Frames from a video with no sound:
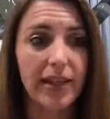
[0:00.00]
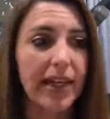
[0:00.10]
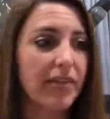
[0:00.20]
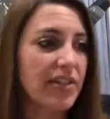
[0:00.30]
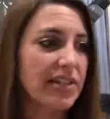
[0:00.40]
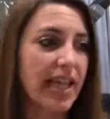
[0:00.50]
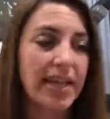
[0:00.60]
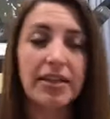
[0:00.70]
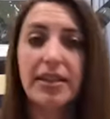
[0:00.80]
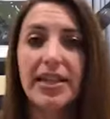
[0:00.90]
like if it's the
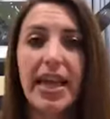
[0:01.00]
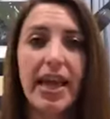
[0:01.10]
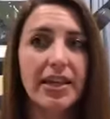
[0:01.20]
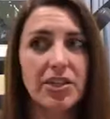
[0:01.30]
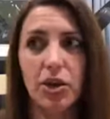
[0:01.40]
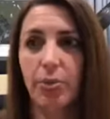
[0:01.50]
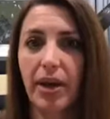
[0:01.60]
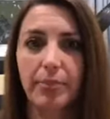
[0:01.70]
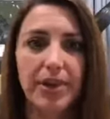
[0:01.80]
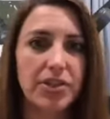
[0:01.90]
end of the day, I need to go pick up my